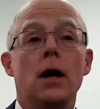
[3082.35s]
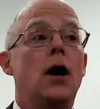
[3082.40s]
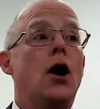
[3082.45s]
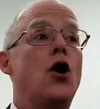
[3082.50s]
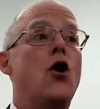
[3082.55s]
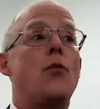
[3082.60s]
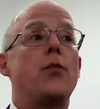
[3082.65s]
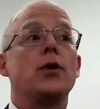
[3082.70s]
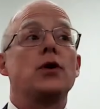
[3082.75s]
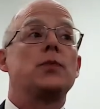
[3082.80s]
I
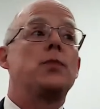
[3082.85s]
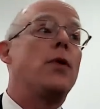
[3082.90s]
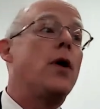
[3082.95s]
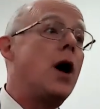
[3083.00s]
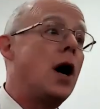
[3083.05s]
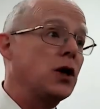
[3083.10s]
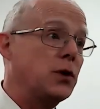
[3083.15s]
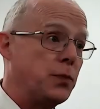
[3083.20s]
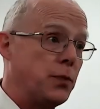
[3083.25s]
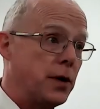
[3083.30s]
hope it's
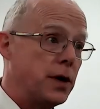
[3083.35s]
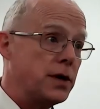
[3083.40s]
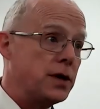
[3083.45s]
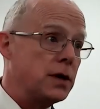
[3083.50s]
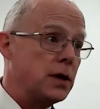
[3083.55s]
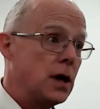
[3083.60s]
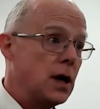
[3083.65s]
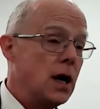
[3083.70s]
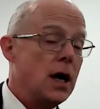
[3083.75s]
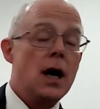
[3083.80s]

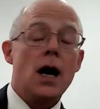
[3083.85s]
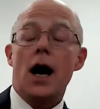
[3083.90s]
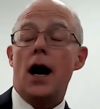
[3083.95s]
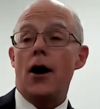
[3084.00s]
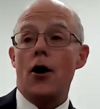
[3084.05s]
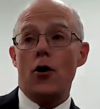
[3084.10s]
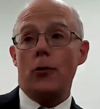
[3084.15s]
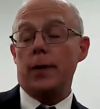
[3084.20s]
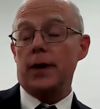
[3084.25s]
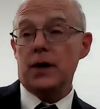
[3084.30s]
prosperous.
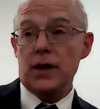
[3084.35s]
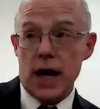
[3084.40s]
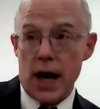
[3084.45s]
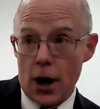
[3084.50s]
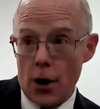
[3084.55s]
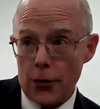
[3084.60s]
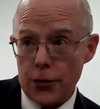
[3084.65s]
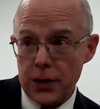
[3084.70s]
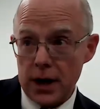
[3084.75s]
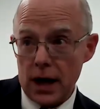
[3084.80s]
I hope it's
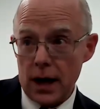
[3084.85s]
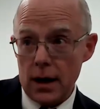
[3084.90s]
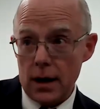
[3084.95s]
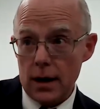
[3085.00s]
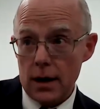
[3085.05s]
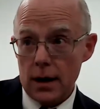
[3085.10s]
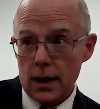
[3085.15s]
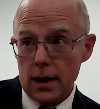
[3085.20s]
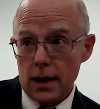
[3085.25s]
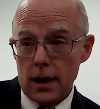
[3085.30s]

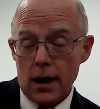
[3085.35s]
healthy.